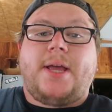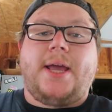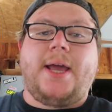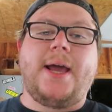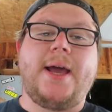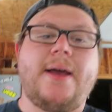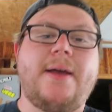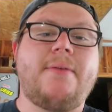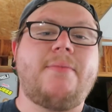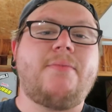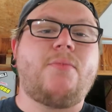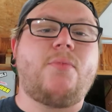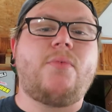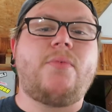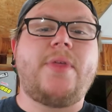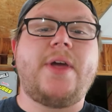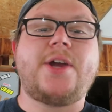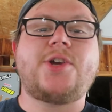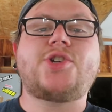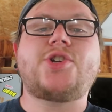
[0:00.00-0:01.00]

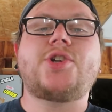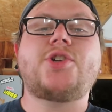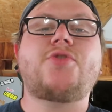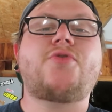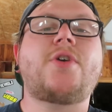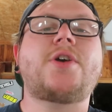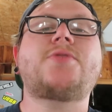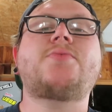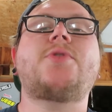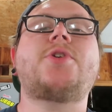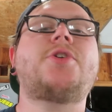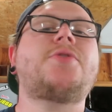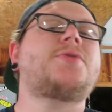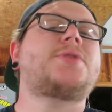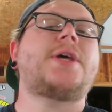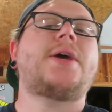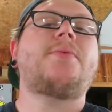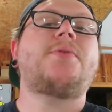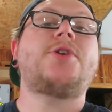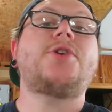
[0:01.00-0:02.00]
and they shouldn't trust what you
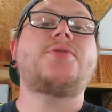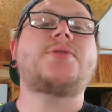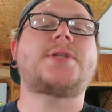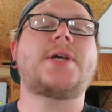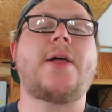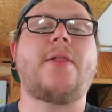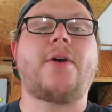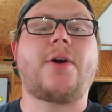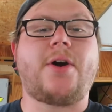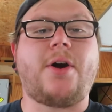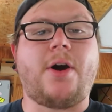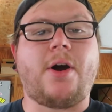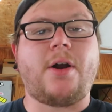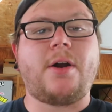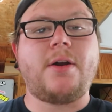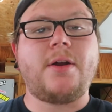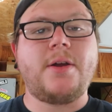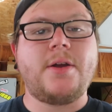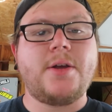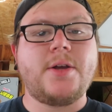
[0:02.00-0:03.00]
say when you sell a
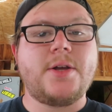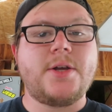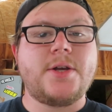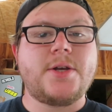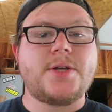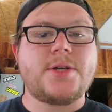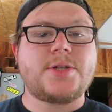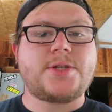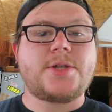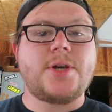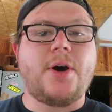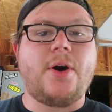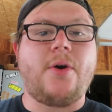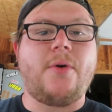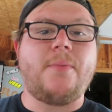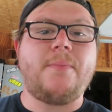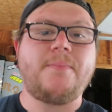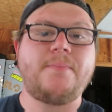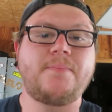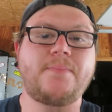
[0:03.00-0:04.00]
car.
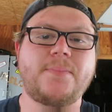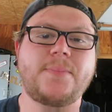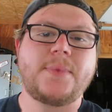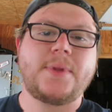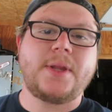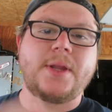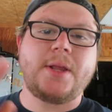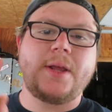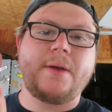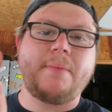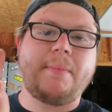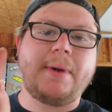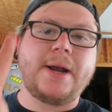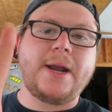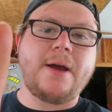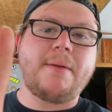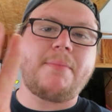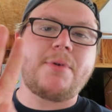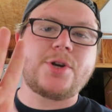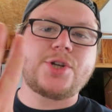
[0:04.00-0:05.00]
So my
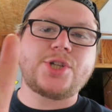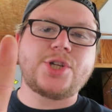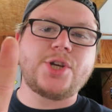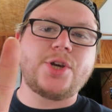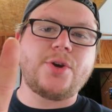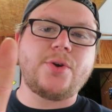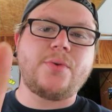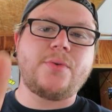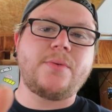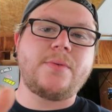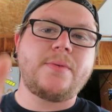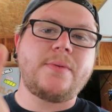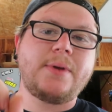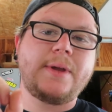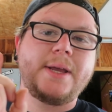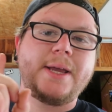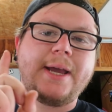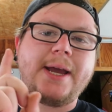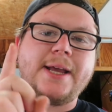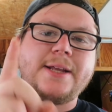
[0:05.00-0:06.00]
number 2
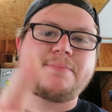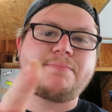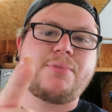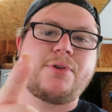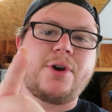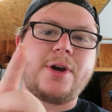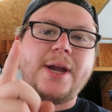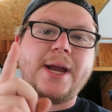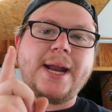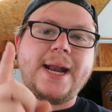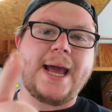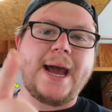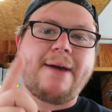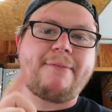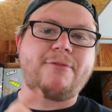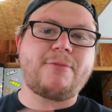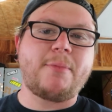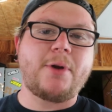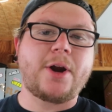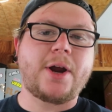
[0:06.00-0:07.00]
is put an
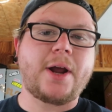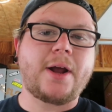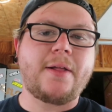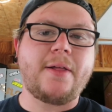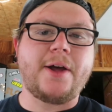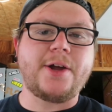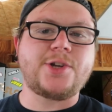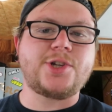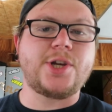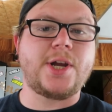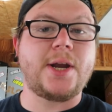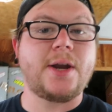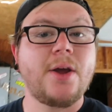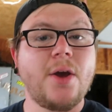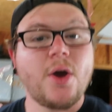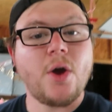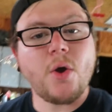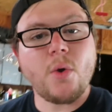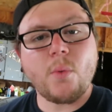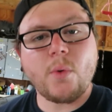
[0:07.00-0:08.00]
aftermarket clutch in.
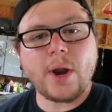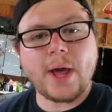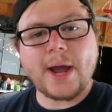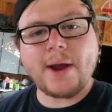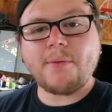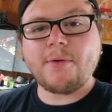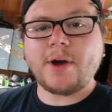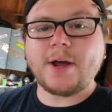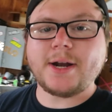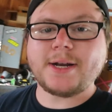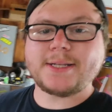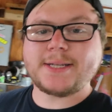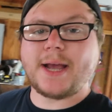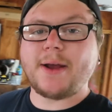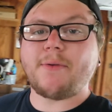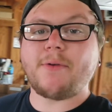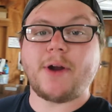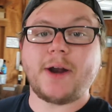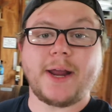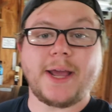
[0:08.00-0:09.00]
What I run is
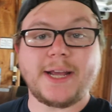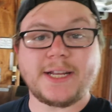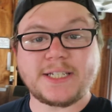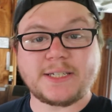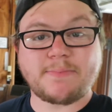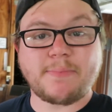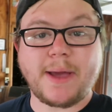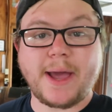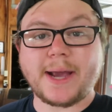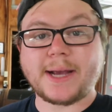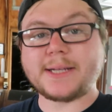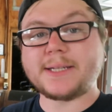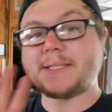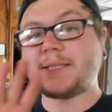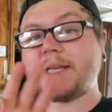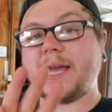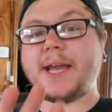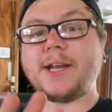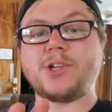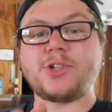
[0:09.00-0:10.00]
I run a spec
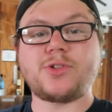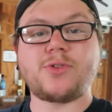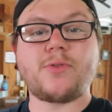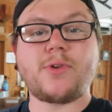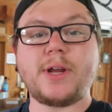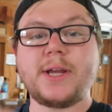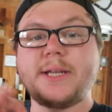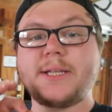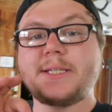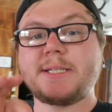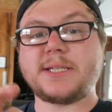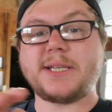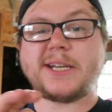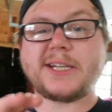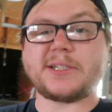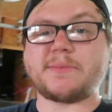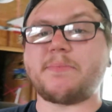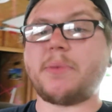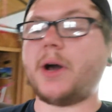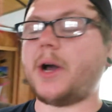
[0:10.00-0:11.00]
stage 3
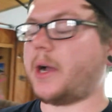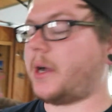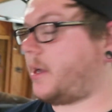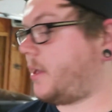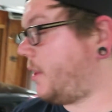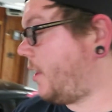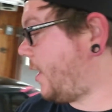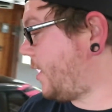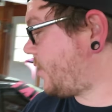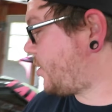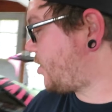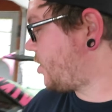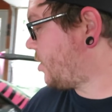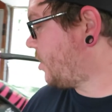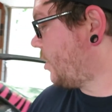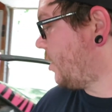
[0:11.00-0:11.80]
6-puck clutch.